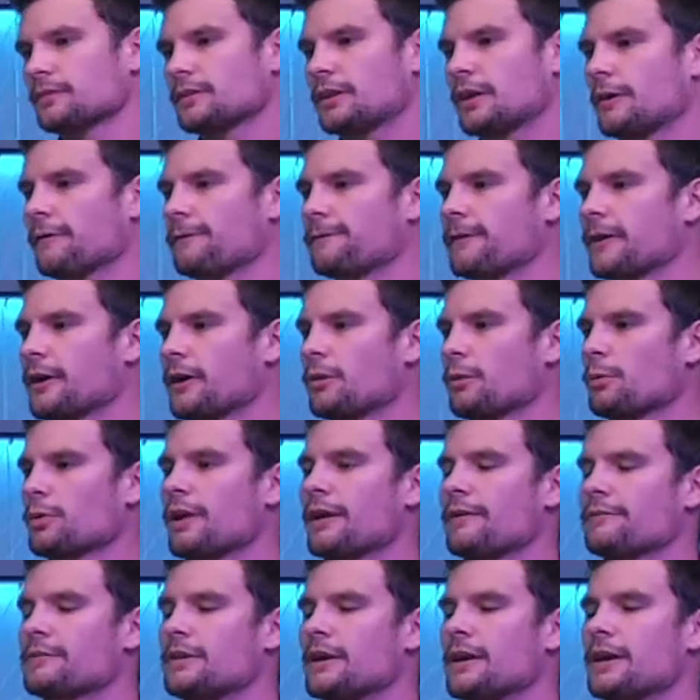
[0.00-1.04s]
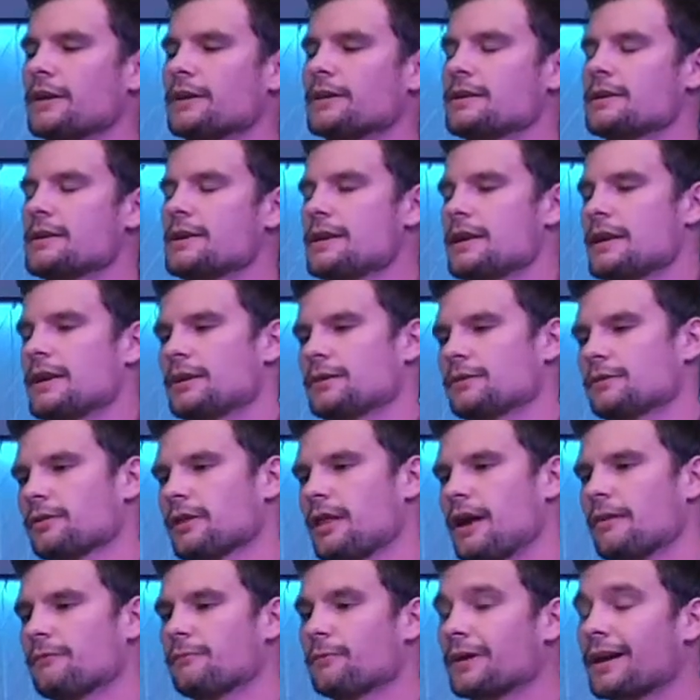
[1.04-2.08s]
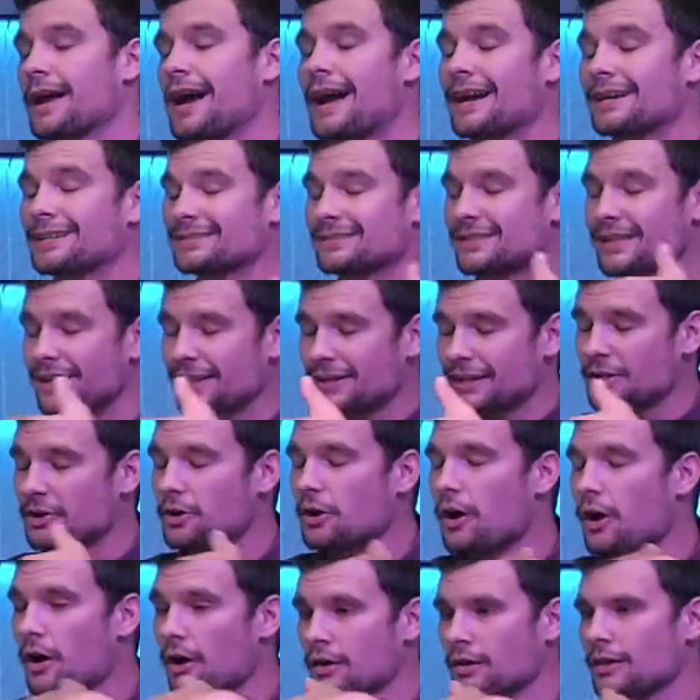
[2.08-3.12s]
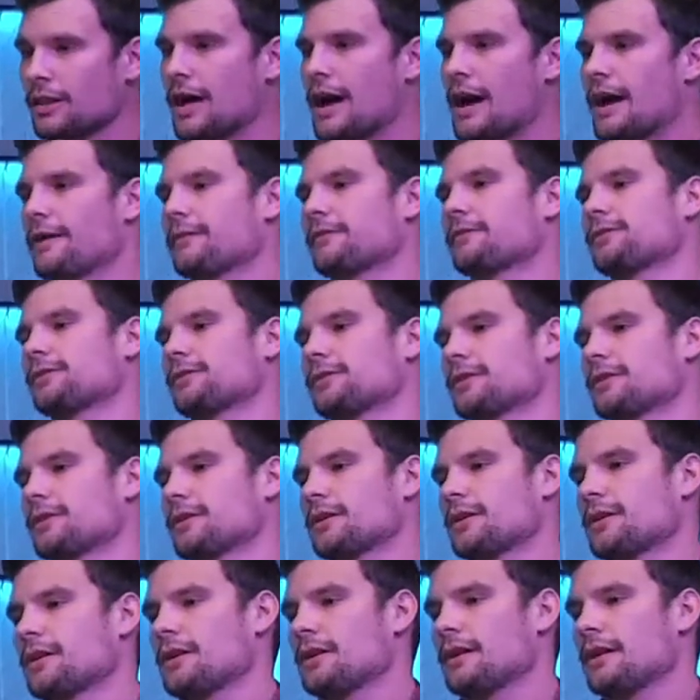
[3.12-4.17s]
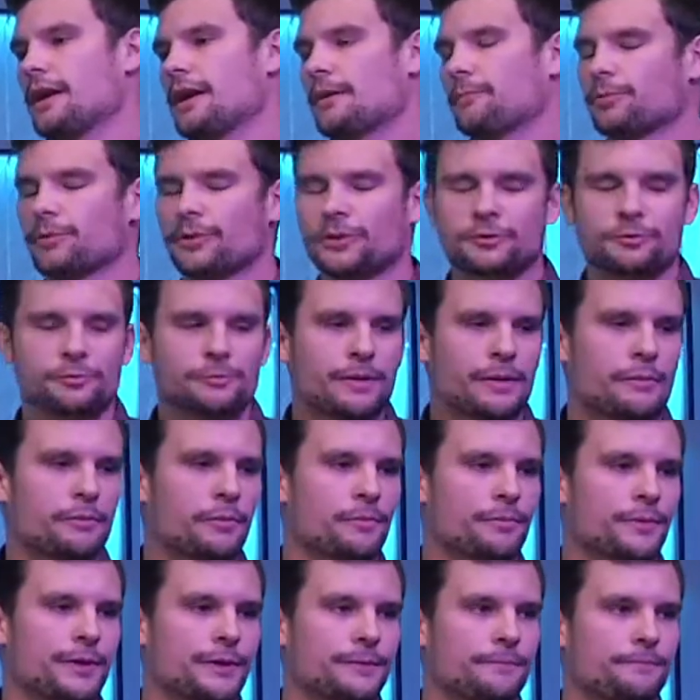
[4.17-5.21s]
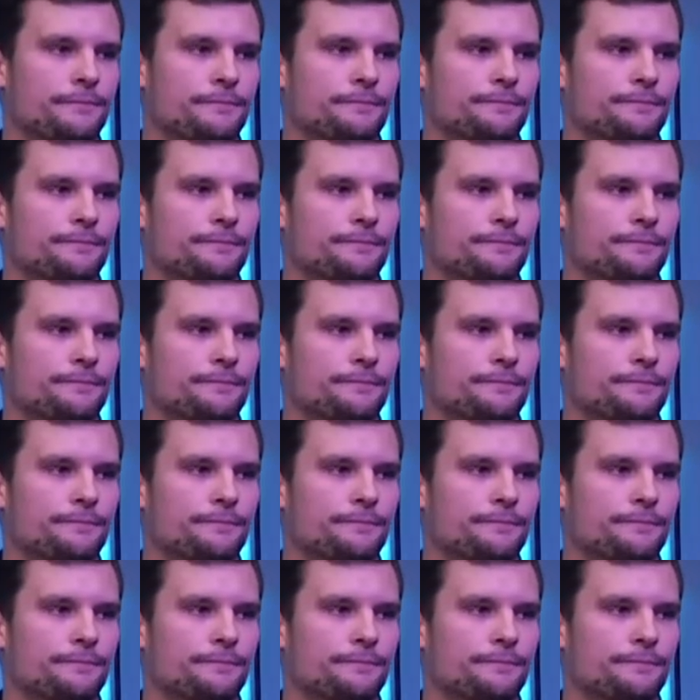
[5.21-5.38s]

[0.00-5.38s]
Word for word: Tell Pharaoh what I've done in your life, what God has done in our lives. And please remember me.